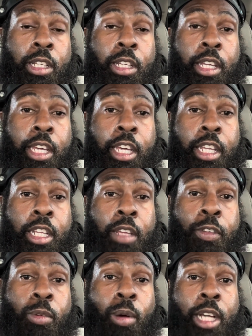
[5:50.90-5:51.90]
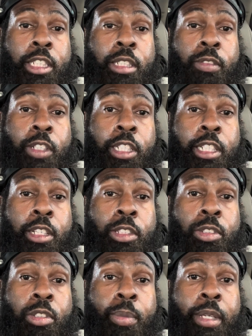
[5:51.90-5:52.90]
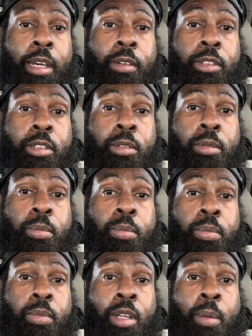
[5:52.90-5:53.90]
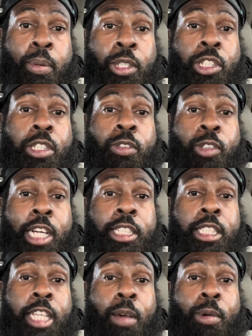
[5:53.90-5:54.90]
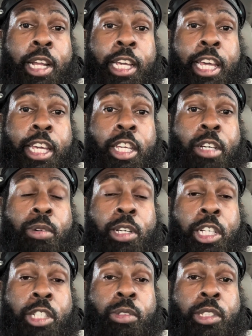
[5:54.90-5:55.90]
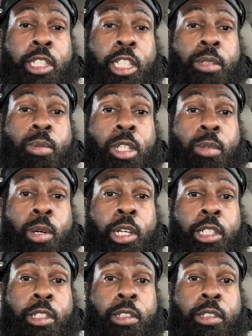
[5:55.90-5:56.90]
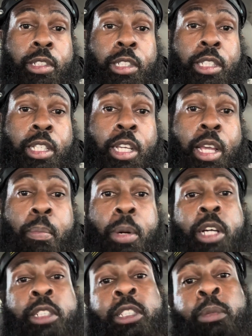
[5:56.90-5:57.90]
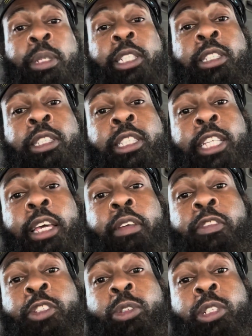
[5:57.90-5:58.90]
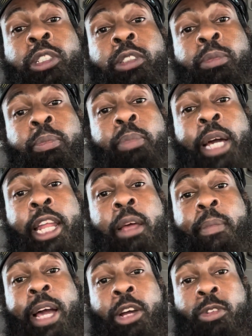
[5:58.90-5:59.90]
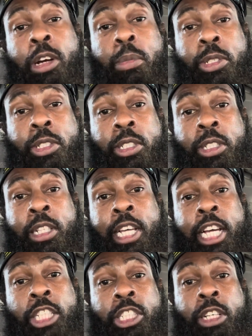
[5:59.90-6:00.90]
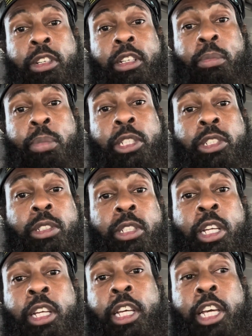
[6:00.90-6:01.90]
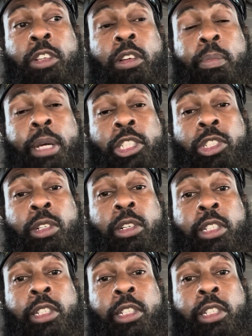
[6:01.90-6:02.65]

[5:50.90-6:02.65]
And if you watch this video, you'll be able to, I'm pretty sure you got the same one I got, L1100. These will work in yours. But to be safe, you can buy that micrometer like I showed in the picture, and you can measure your own